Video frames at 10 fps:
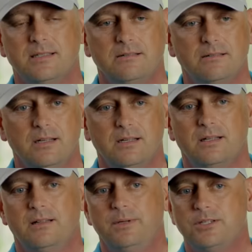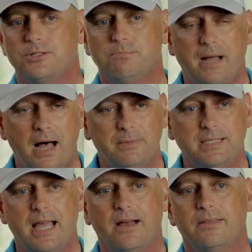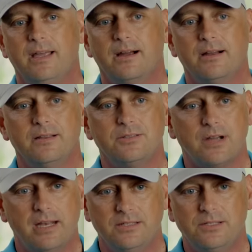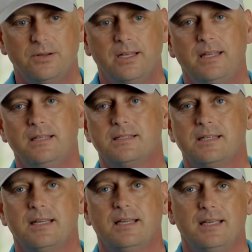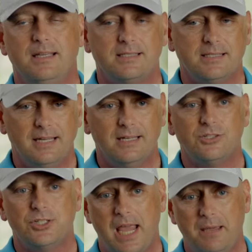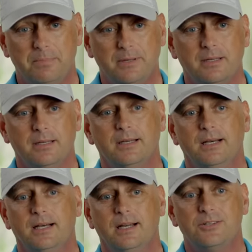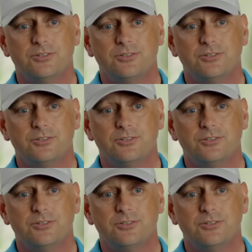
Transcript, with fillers: and let me just bomb it down there and try to do it. He's he's seeing a shape, uh, a